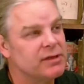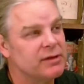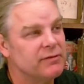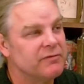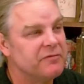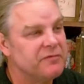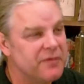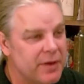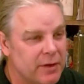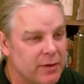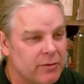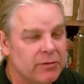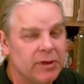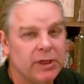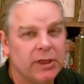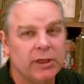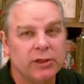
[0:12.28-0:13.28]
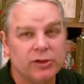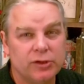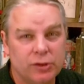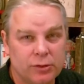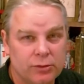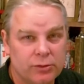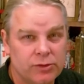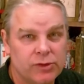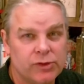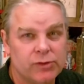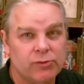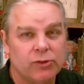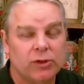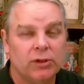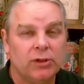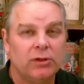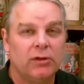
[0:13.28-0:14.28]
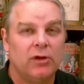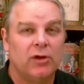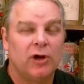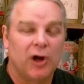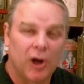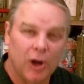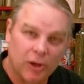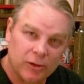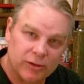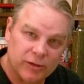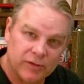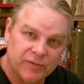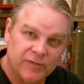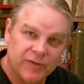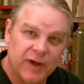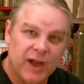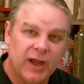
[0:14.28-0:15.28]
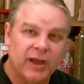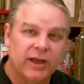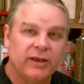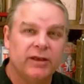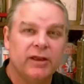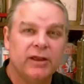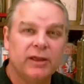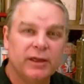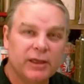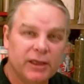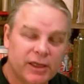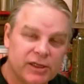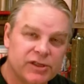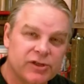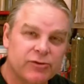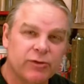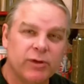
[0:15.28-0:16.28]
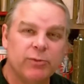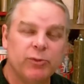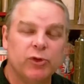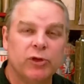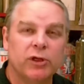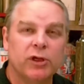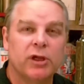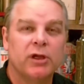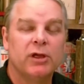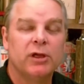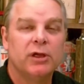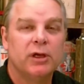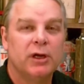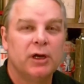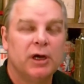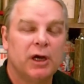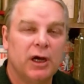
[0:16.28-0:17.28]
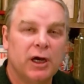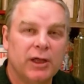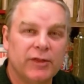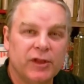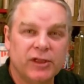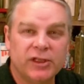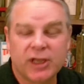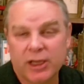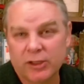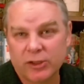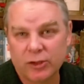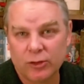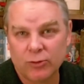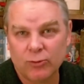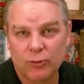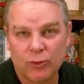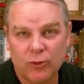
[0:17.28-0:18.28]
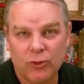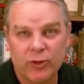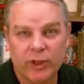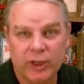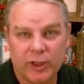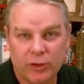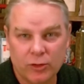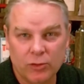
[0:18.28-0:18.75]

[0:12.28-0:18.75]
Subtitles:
is a very unusual, hard to find history book on the 10-year war in